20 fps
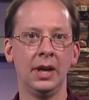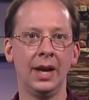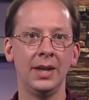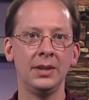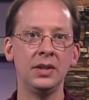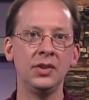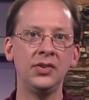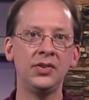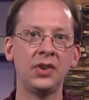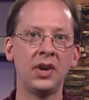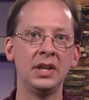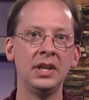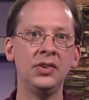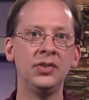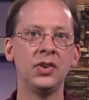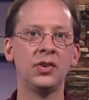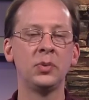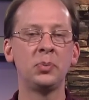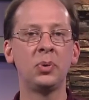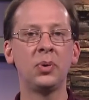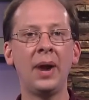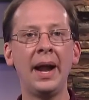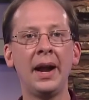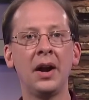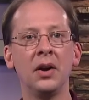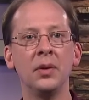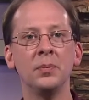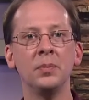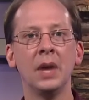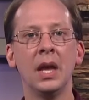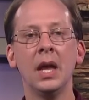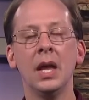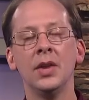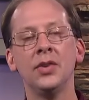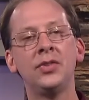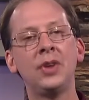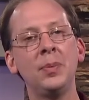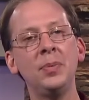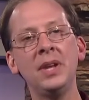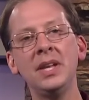and then Sonny says a prayer,
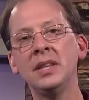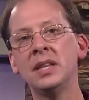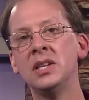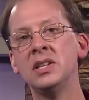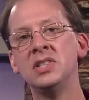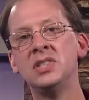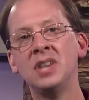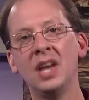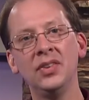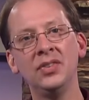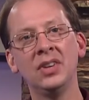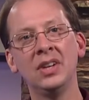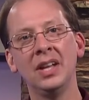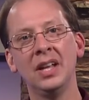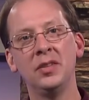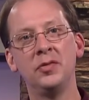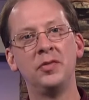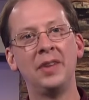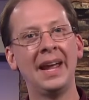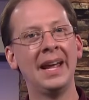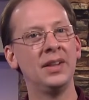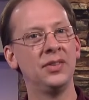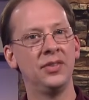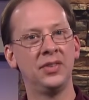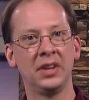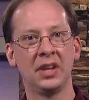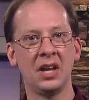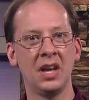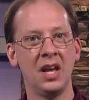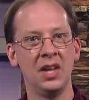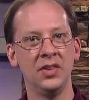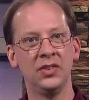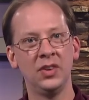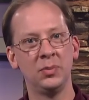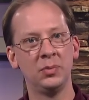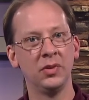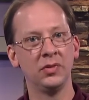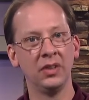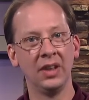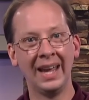something that doesn't advance the
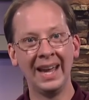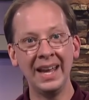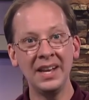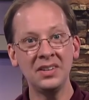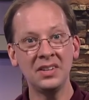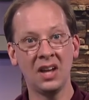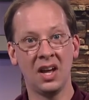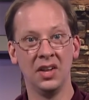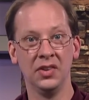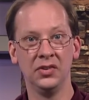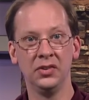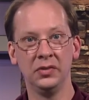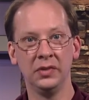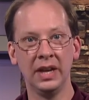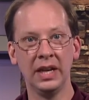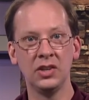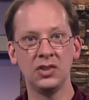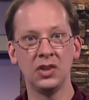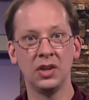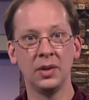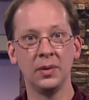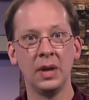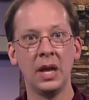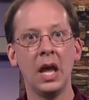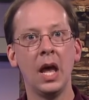concept of land conservation,